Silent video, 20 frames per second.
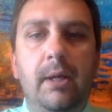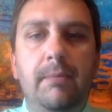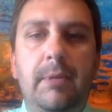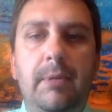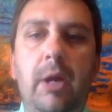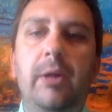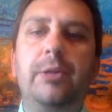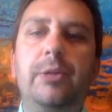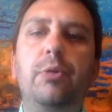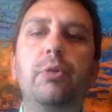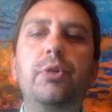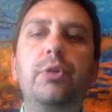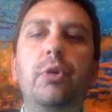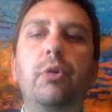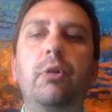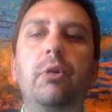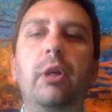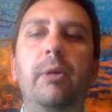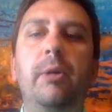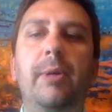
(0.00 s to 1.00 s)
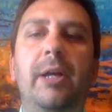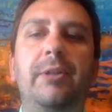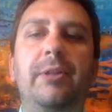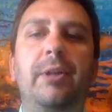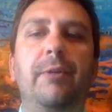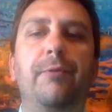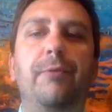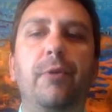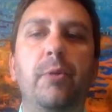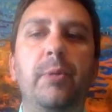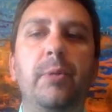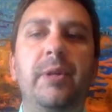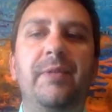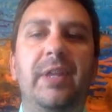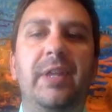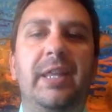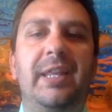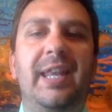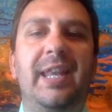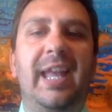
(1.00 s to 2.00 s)
Now, I told you earlier about the affirmative
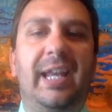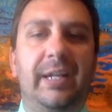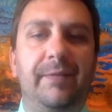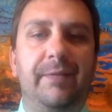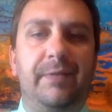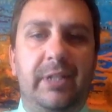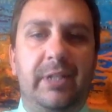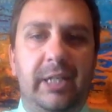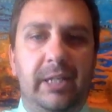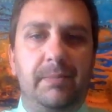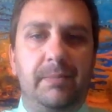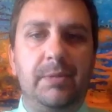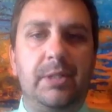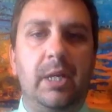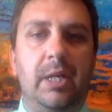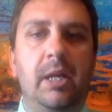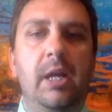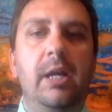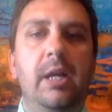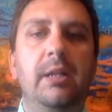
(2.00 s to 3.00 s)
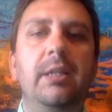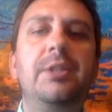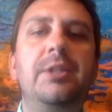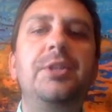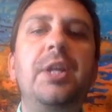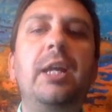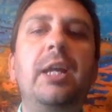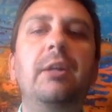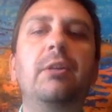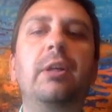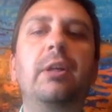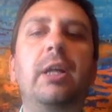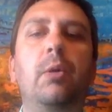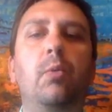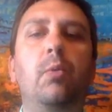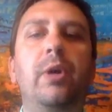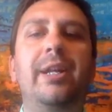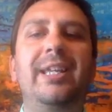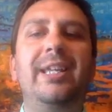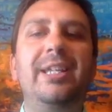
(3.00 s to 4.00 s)
and negative teams. Let's take a look
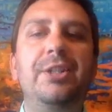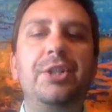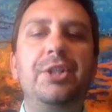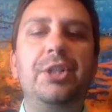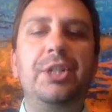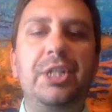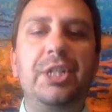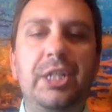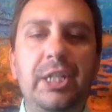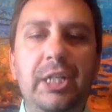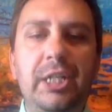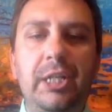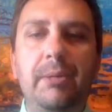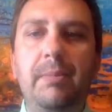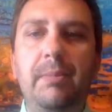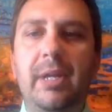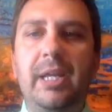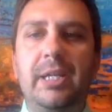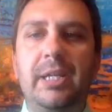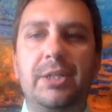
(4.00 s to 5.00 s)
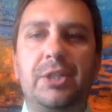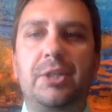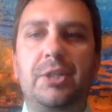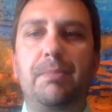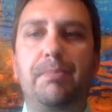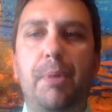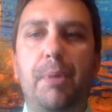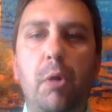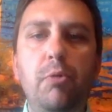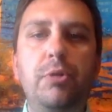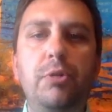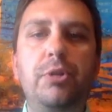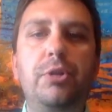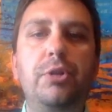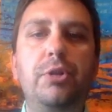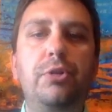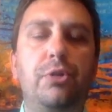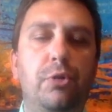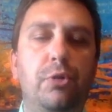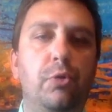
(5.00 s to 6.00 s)
at what each team is supposed
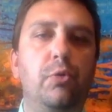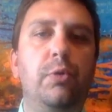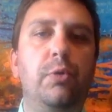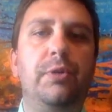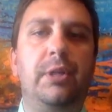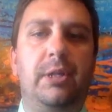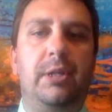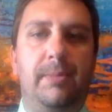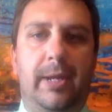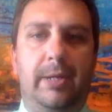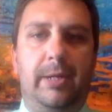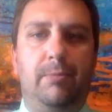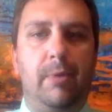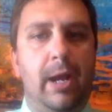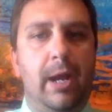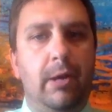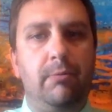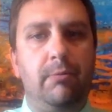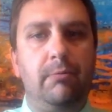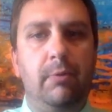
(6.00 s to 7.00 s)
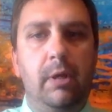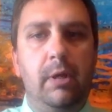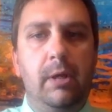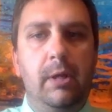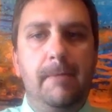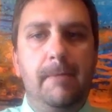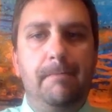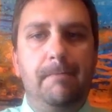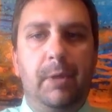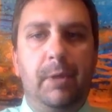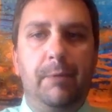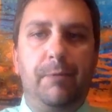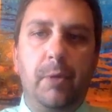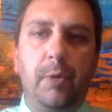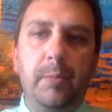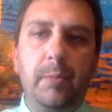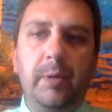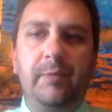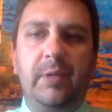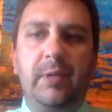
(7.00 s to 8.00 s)
to do in the debate round. The
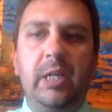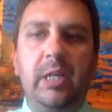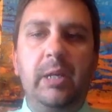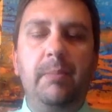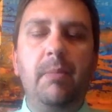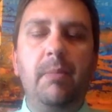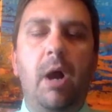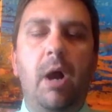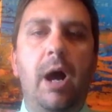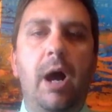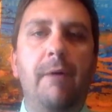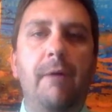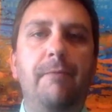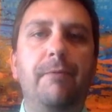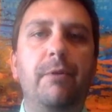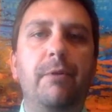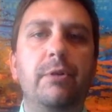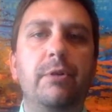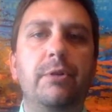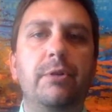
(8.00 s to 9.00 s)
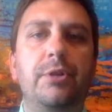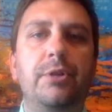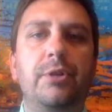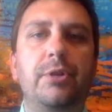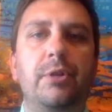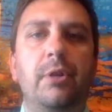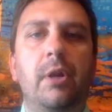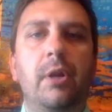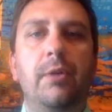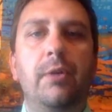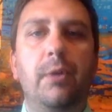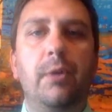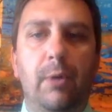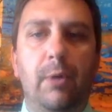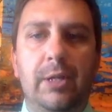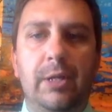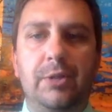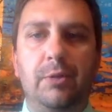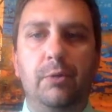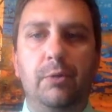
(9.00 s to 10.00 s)
affirmative team offers the
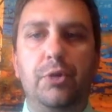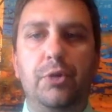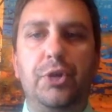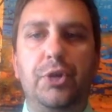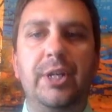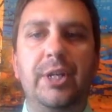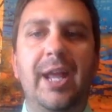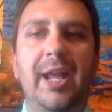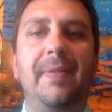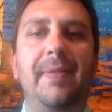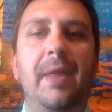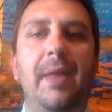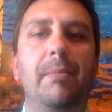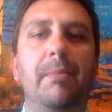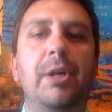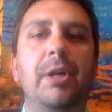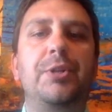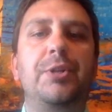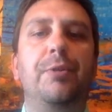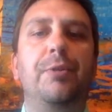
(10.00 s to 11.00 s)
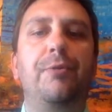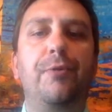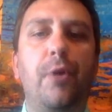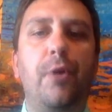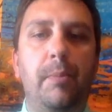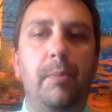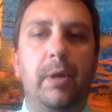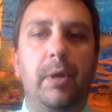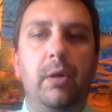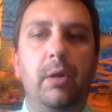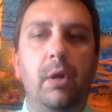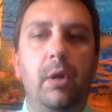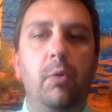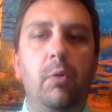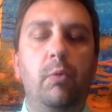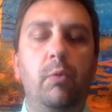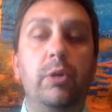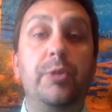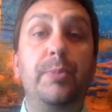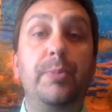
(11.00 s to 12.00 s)
resolution and they must affirm it,
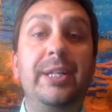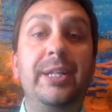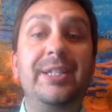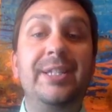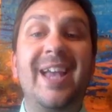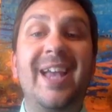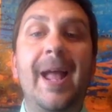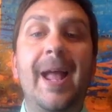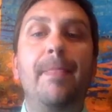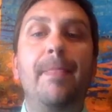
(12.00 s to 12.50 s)
which means